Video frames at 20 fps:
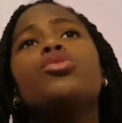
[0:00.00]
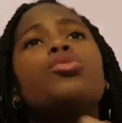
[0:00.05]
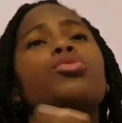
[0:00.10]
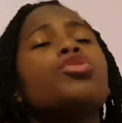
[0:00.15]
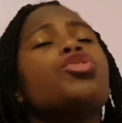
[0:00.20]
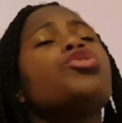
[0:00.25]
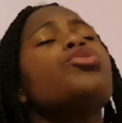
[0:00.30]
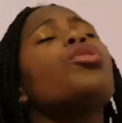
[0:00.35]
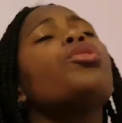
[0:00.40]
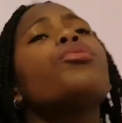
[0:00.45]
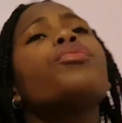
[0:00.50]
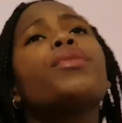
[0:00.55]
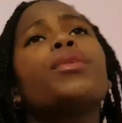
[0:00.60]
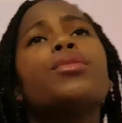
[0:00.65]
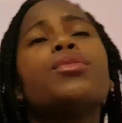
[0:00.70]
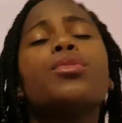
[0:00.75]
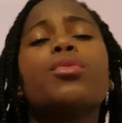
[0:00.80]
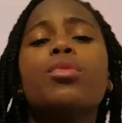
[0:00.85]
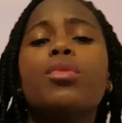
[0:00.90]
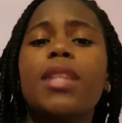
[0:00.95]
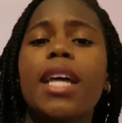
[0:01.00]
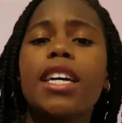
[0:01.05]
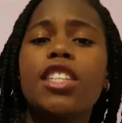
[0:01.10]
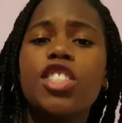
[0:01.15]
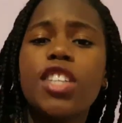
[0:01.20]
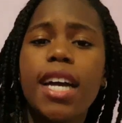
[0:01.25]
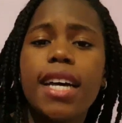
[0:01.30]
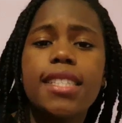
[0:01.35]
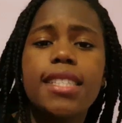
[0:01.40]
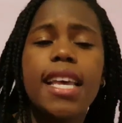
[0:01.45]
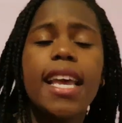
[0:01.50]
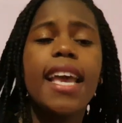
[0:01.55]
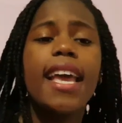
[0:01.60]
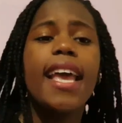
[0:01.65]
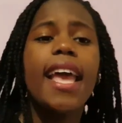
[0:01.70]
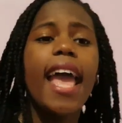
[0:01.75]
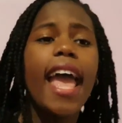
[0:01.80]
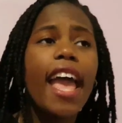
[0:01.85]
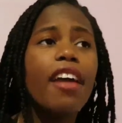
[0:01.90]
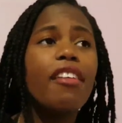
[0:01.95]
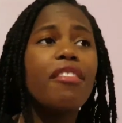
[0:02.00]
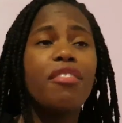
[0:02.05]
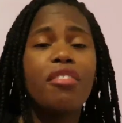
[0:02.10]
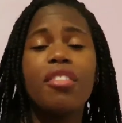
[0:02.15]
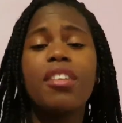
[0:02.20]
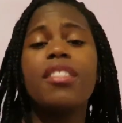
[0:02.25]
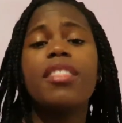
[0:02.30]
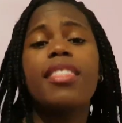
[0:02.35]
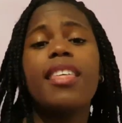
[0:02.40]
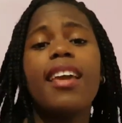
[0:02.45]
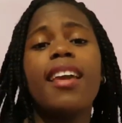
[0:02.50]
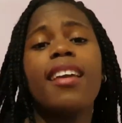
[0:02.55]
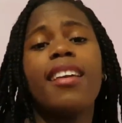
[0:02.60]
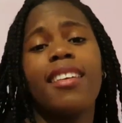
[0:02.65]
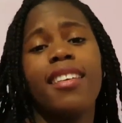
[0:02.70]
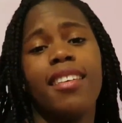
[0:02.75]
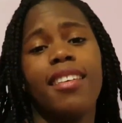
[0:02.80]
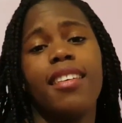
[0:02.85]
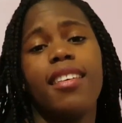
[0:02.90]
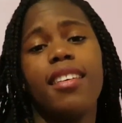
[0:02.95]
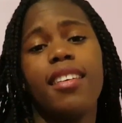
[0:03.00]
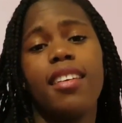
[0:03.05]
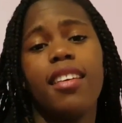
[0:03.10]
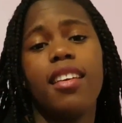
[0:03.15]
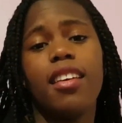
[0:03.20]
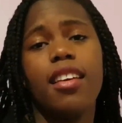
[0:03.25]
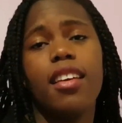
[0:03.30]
to do your show reels, all that jazz, everything